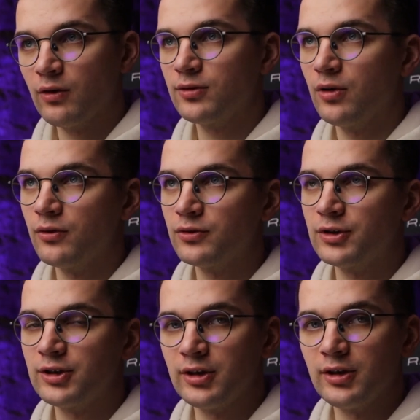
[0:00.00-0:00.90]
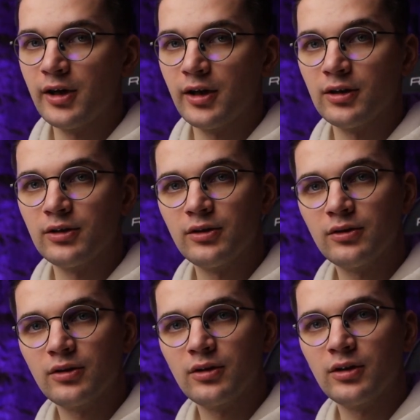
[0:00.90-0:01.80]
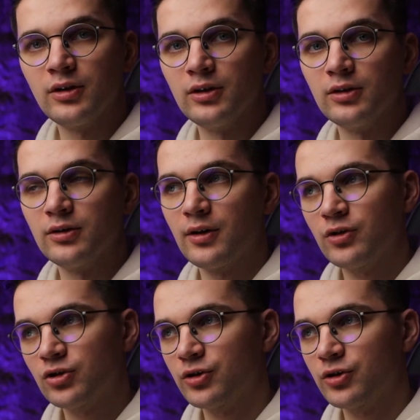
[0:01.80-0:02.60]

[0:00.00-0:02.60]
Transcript: I would love to see that in DaVinci